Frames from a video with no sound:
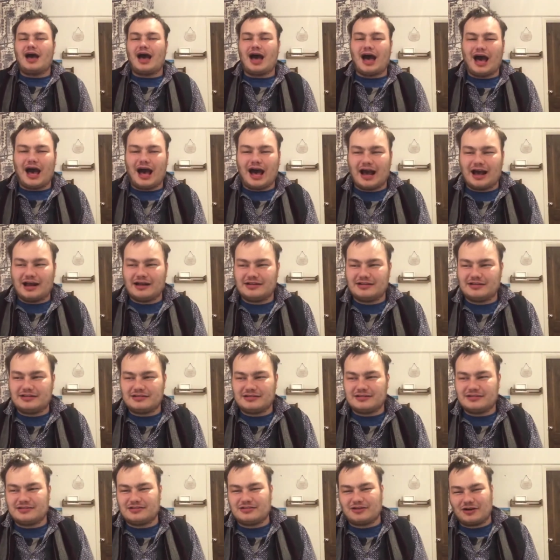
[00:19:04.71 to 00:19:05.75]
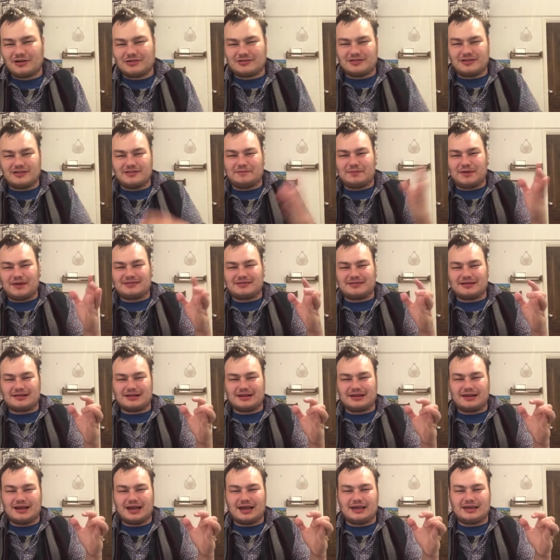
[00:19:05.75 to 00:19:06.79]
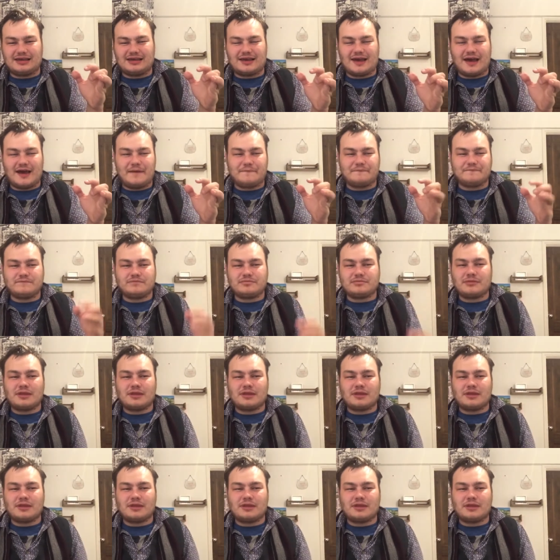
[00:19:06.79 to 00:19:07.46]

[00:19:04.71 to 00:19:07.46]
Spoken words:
and the Doctor's basically like, oh,